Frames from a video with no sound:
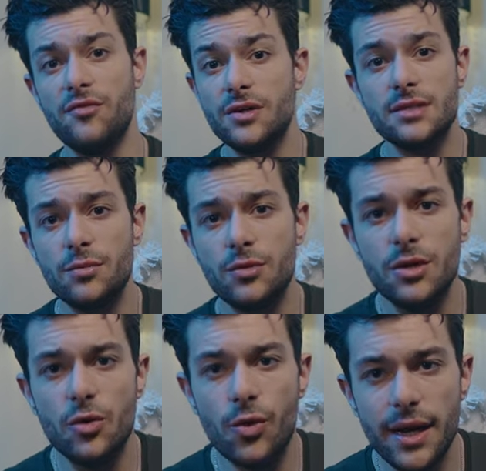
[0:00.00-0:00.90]
if you're
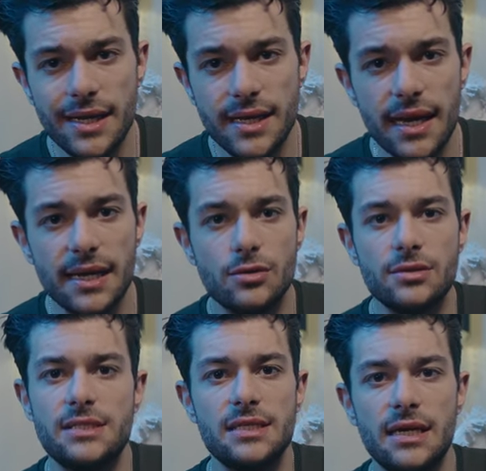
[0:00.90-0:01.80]
someone already getting
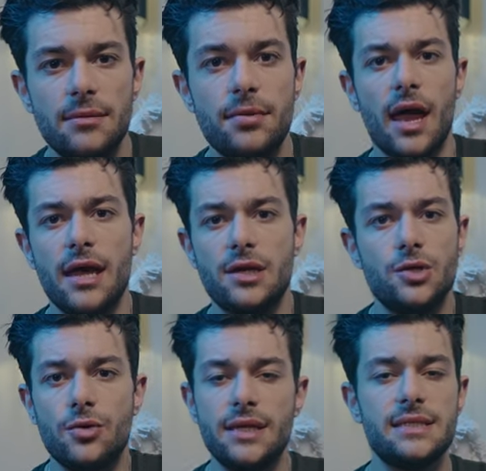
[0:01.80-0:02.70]
good sleep and
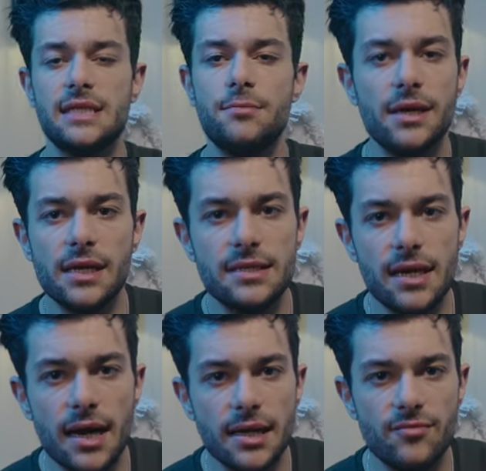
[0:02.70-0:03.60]
you're already sleeping in a
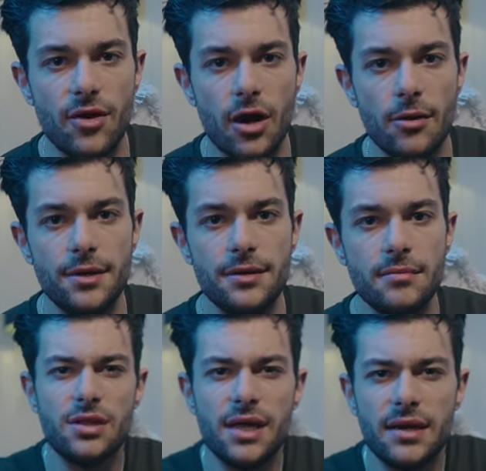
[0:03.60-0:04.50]
dark environment,
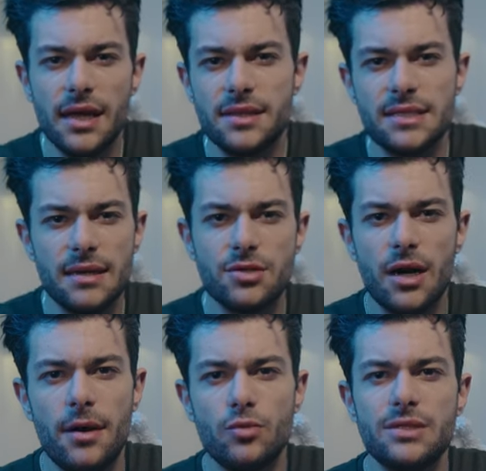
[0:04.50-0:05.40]
then at the same
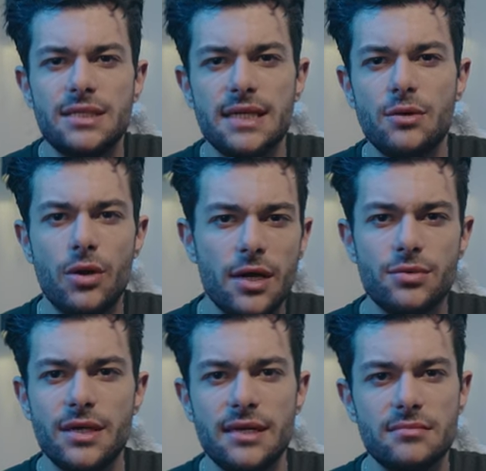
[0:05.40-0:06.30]
time, I wouldn't see why you
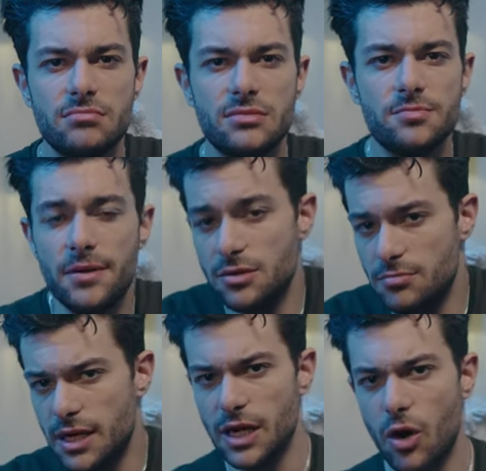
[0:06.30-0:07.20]
would need to spend your
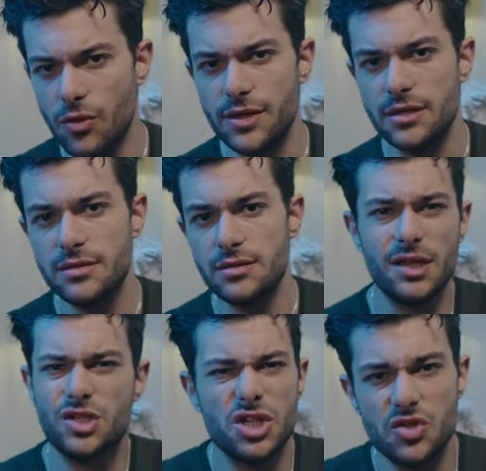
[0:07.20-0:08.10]
money on this
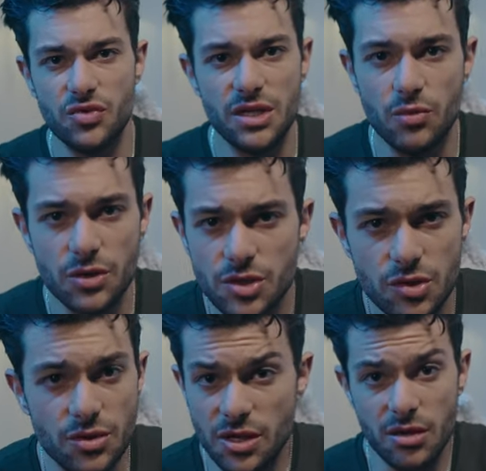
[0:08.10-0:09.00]
unless you just really want
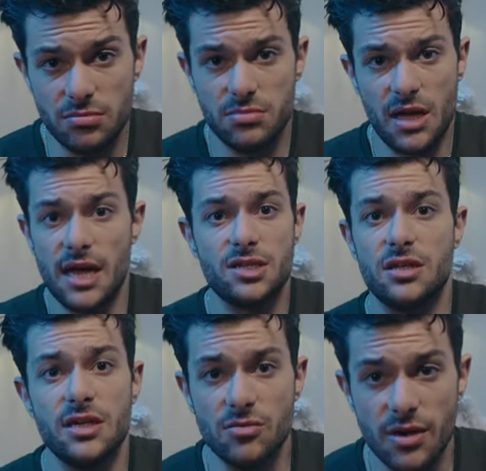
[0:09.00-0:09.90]
to or you've got cash
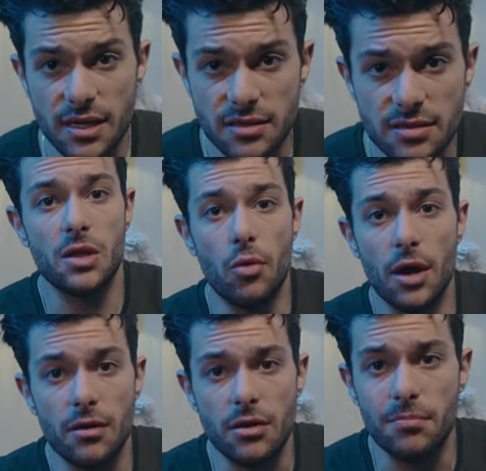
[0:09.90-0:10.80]
lying around, then
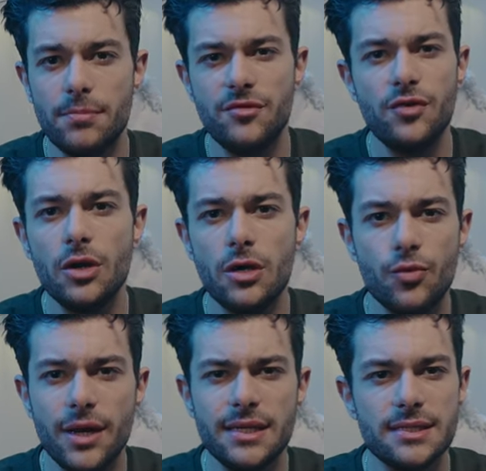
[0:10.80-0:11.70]
why not? But if you're
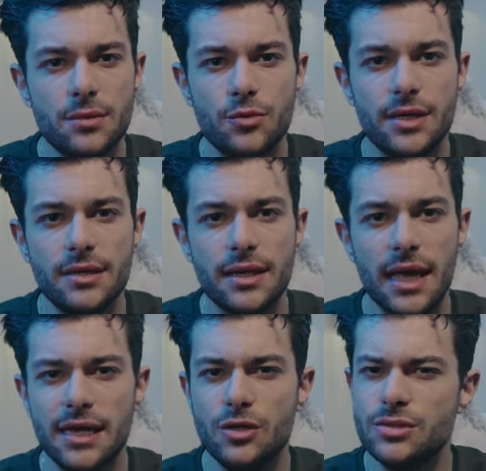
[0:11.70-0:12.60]
already someone
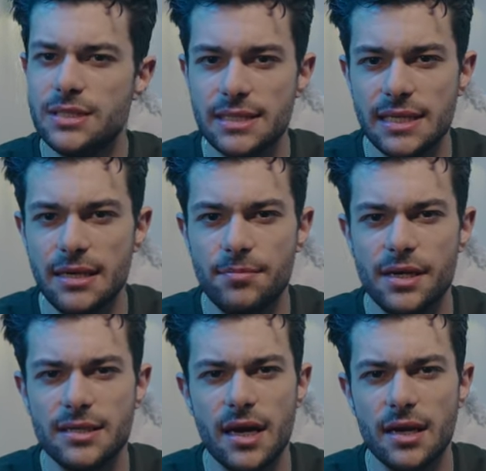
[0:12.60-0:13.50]
getting good sleep
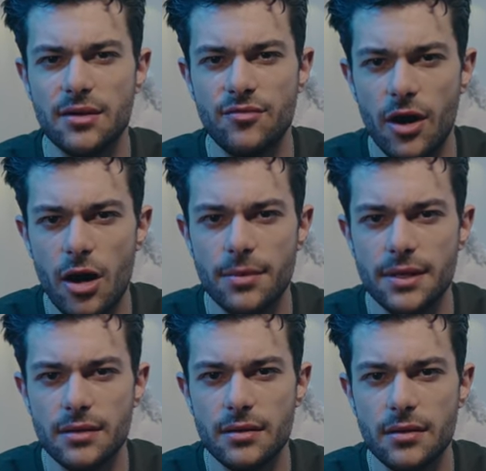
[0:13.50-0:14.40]
in a dark
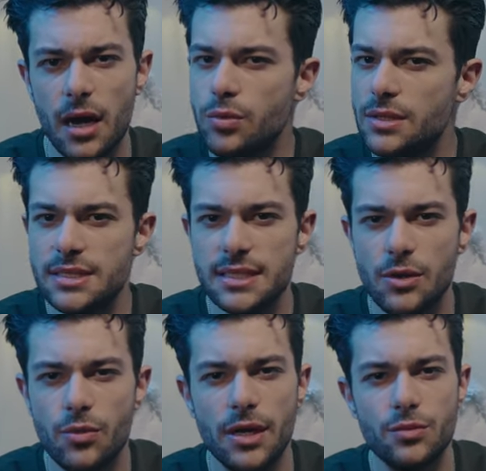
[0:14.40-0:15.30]
environment, I wouldn't
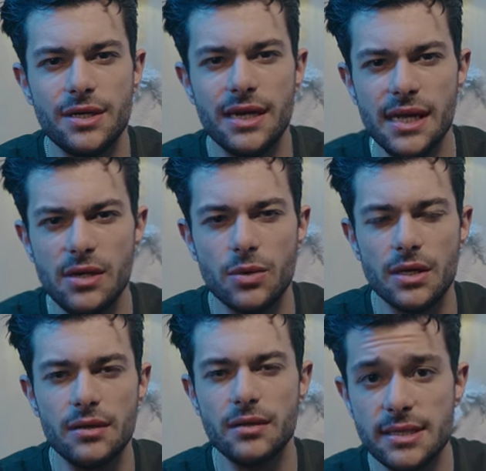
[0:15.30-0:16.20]
see why you would need
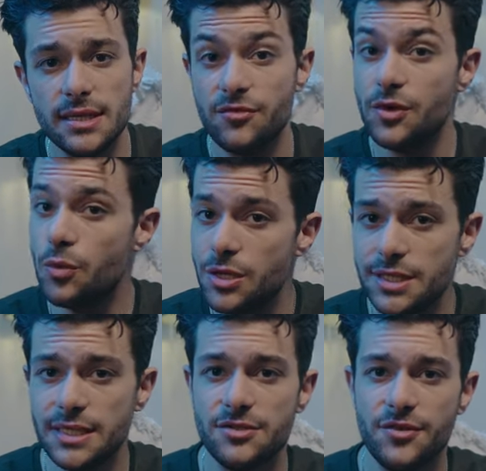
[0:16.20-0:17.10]
one. And so if you're
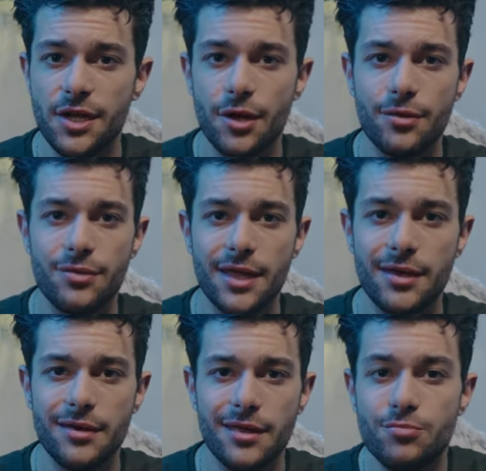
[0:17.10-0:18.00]
watching this video,
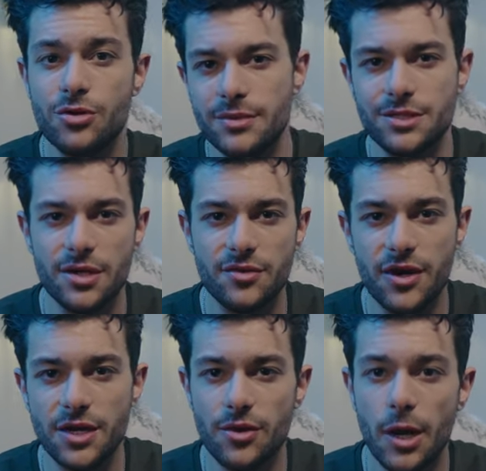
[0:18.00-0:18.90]
then you're probably trying to
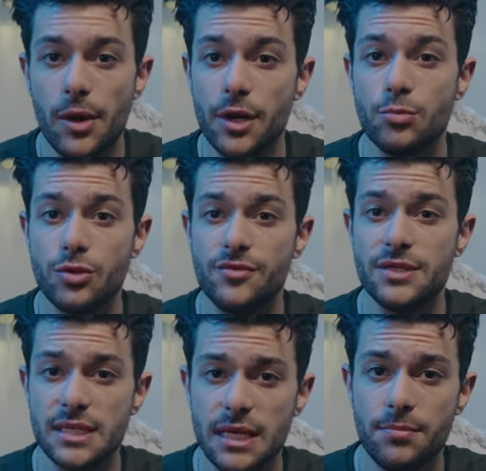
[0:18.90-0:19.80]
find a great way to improve
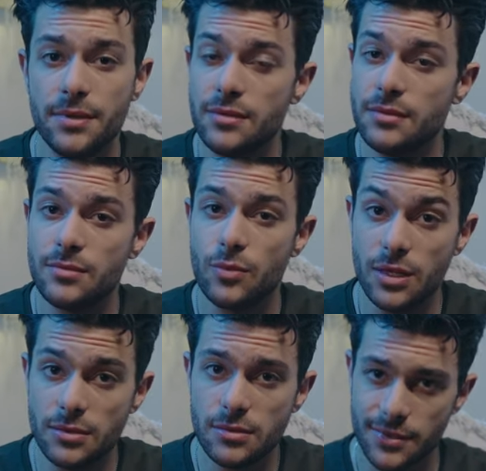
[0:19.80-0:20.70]
your sleep and,
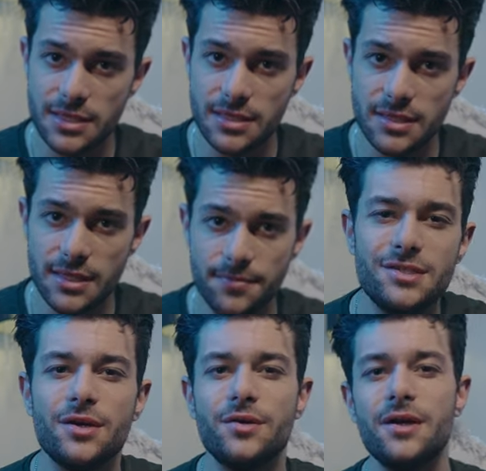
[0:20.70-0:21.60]
well, this is it.
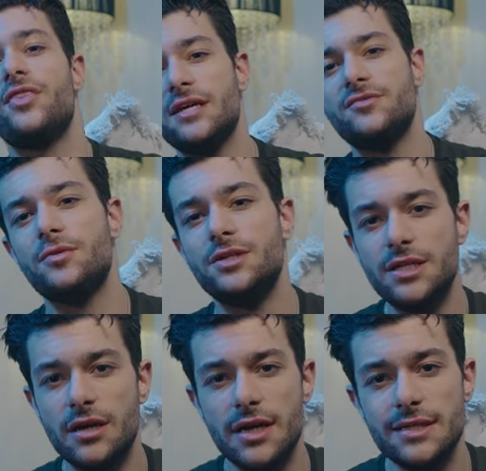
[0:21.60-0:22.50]
So thanks for
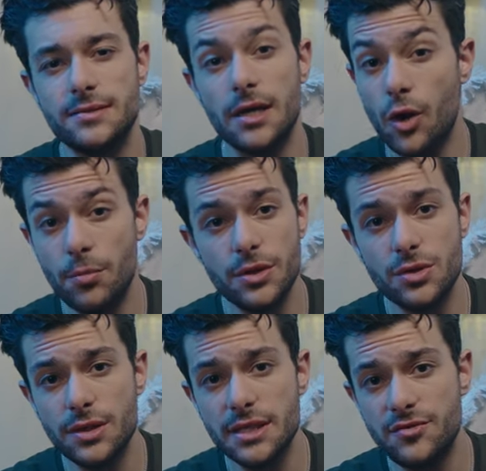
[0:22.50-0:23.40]
watching, guys. I hope you
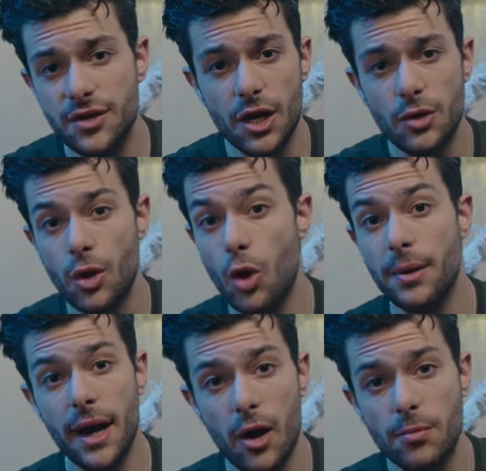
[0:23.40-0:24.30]
enjoyed this video.
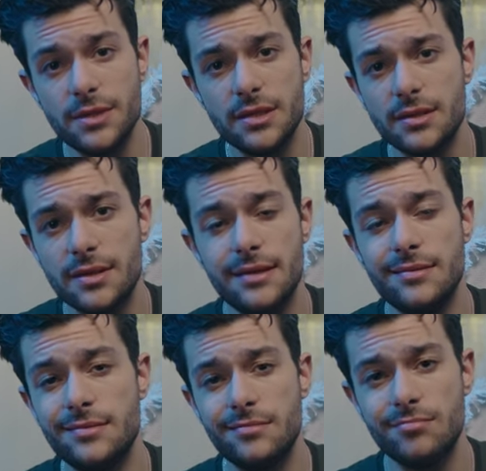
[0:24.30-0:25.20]
Hope it helped.
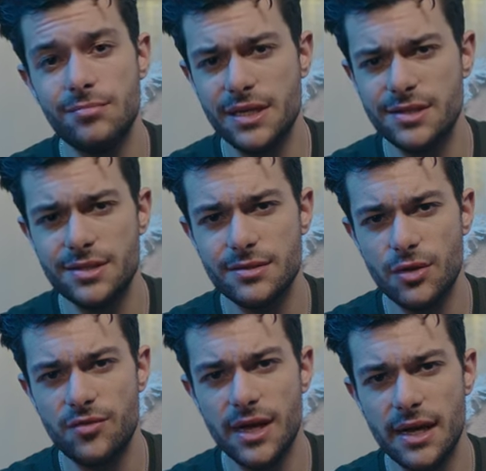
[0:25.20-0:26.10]
Please
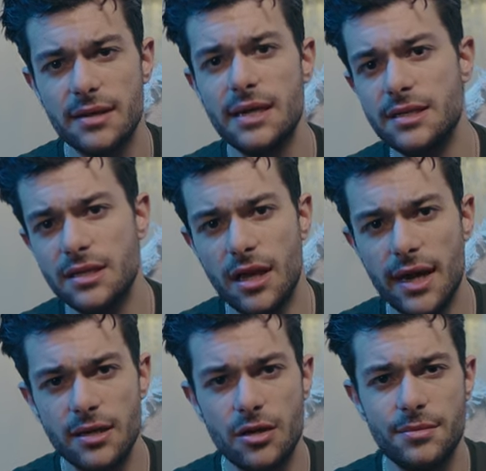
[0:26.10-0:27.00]
don't forget to
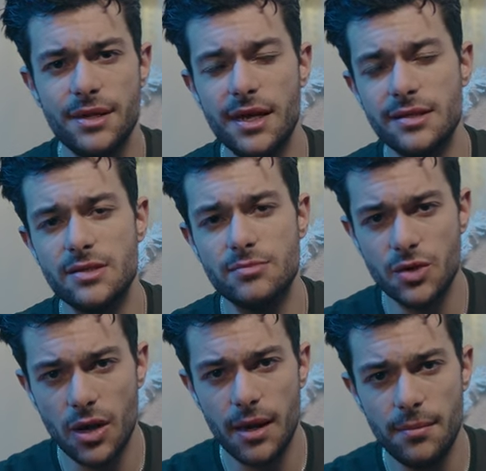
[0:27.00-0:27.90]
like, comment, and
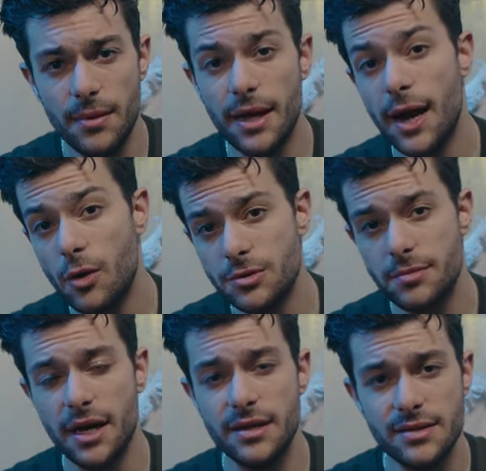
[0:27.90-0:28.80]
subscribe. It helps
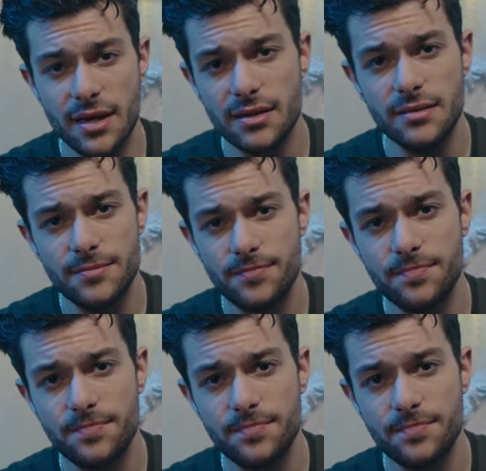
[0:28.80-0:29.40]
me out a ton.